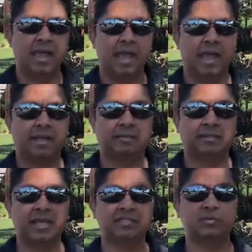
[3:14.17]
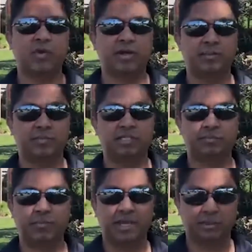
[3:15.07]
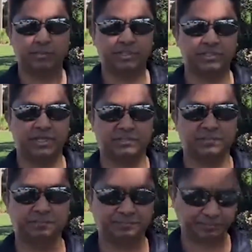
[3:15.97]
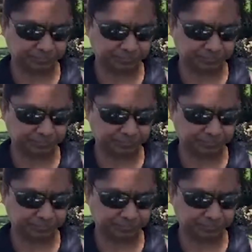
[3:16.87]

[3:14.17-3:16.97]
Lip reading: And that is what it means by depreciation.